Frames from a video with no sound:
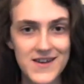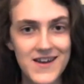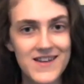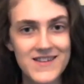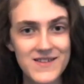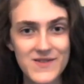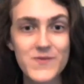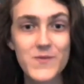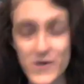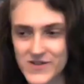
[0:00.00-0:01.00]
And
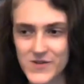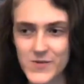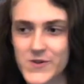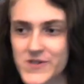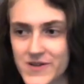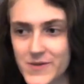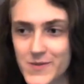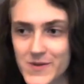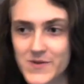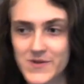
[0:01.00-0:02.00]
once you push
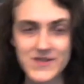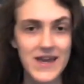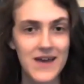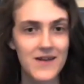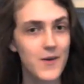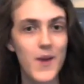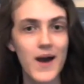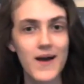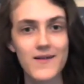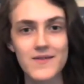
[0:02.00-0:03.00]
them, you just can't come back.